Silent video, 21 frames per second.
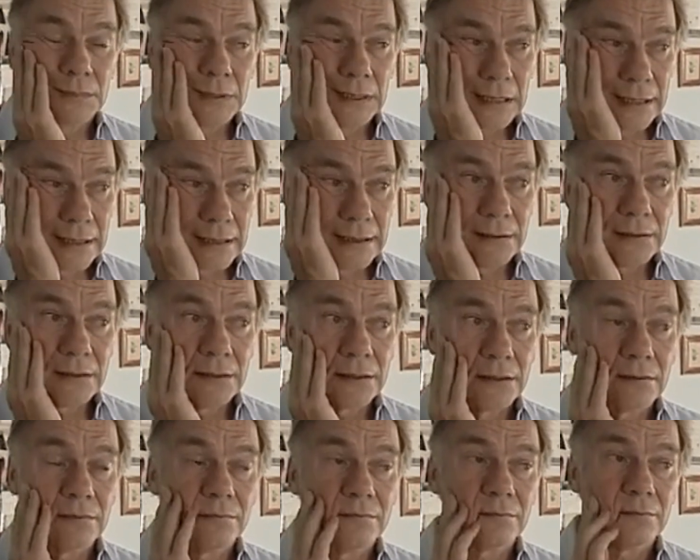and
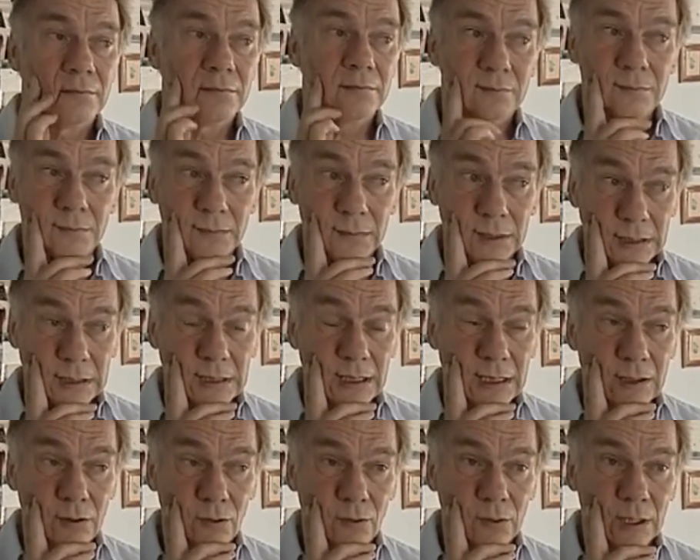
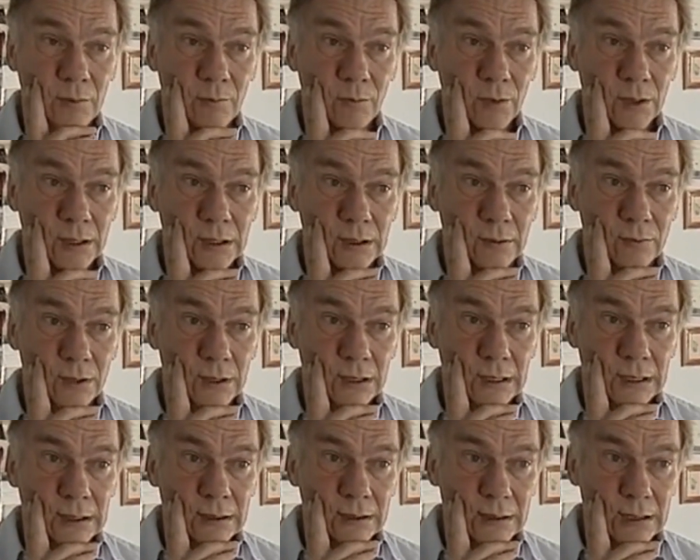he called up one
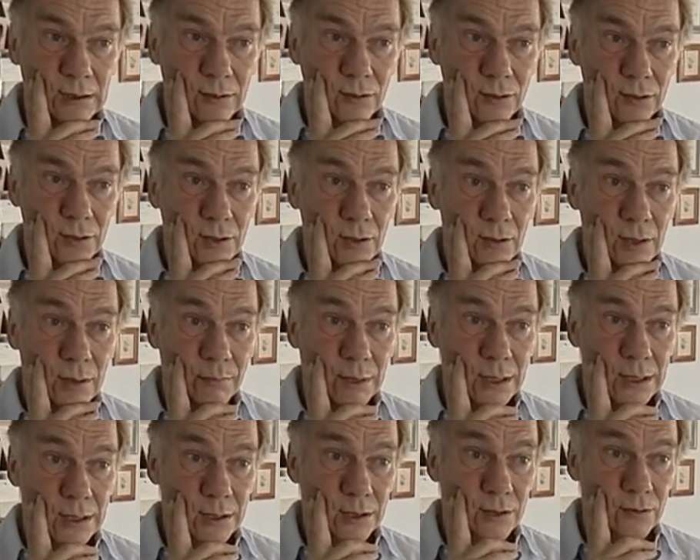day and said, "Look, that
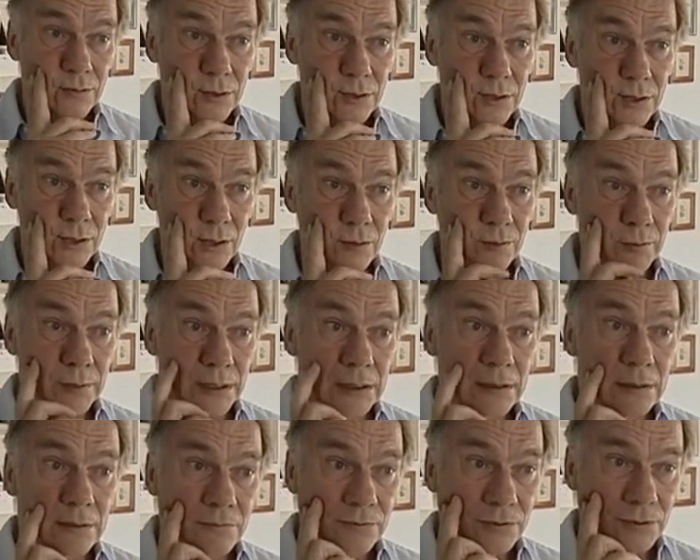painting you just sold
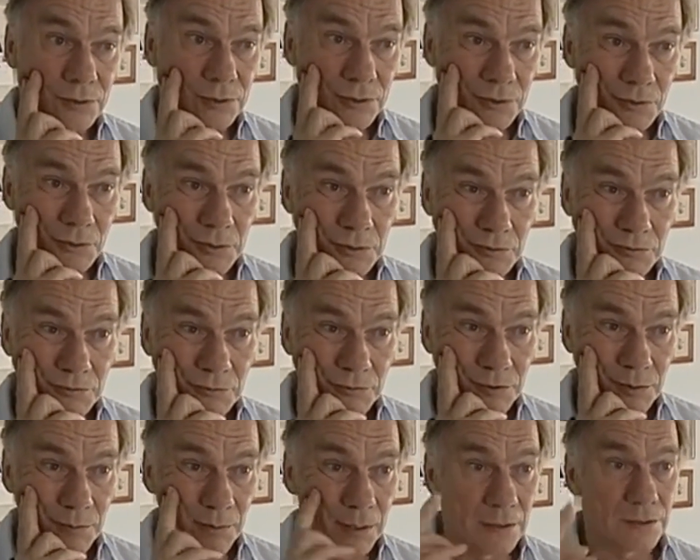me for
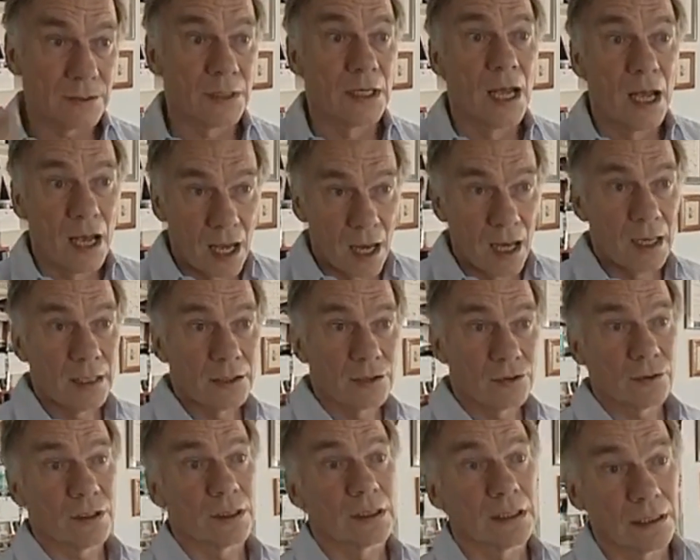£250. I
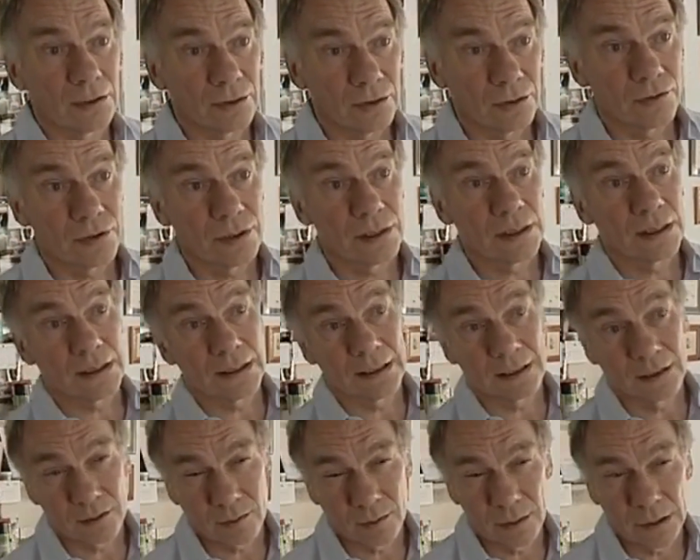took it down to Christie's
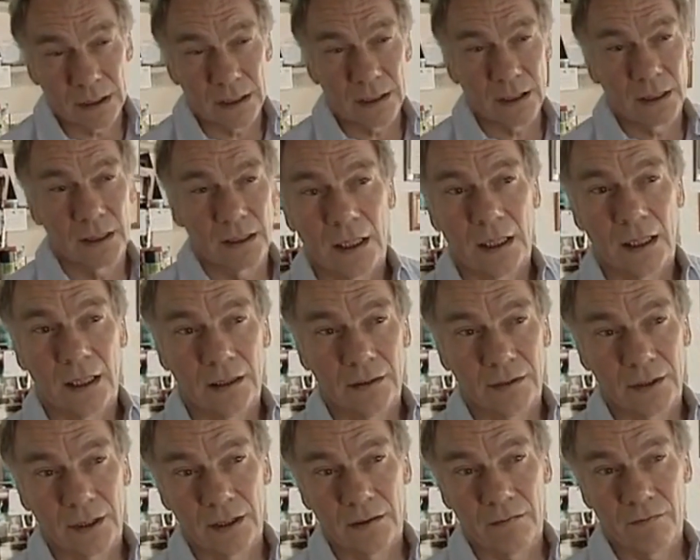last week,
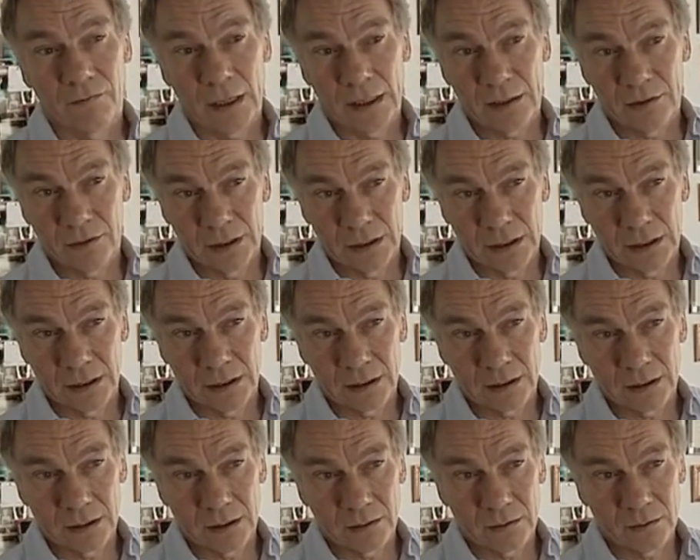and they valued it at
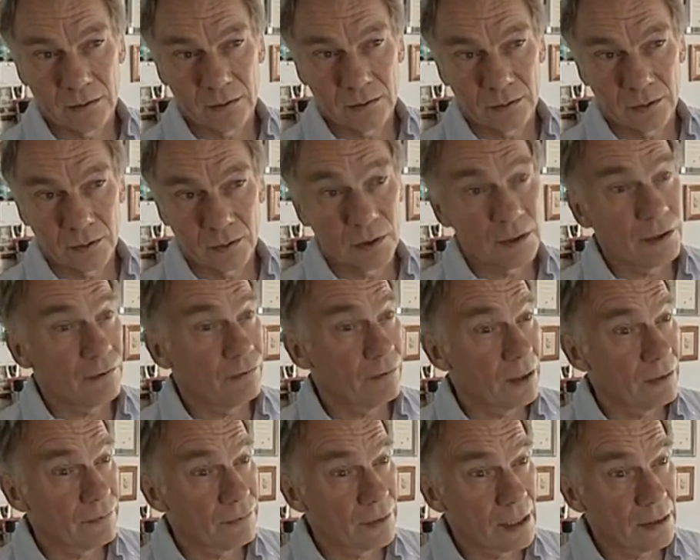
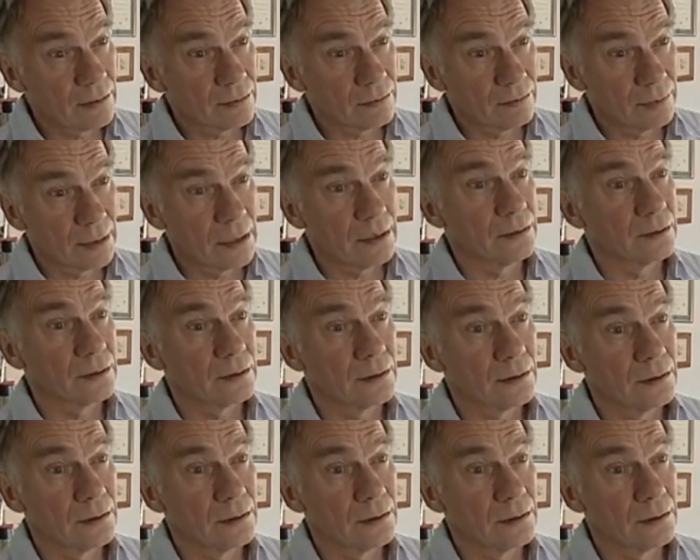£25,000.